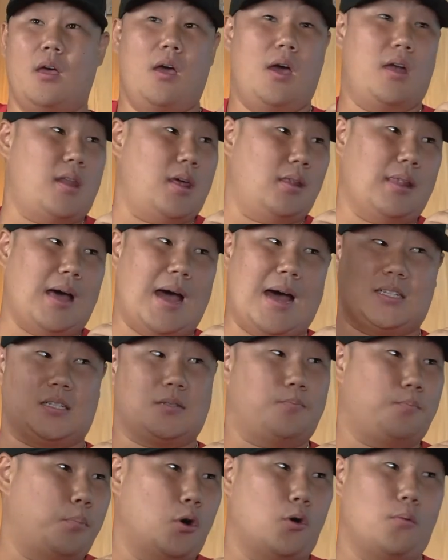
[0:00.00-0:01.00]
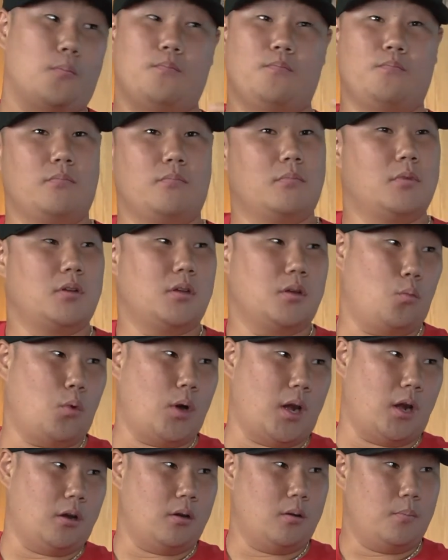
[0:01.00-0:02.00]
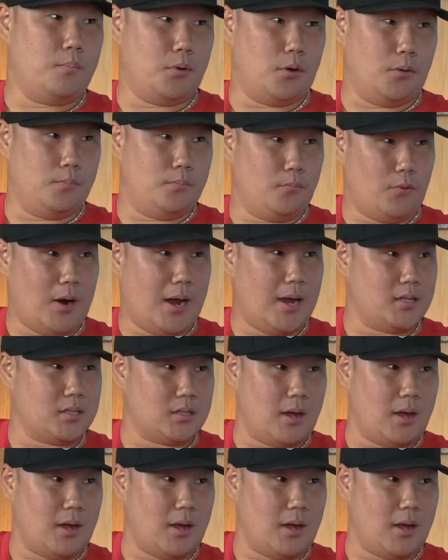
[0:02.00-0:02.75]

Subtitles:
And then last, boom, winner, boom, right?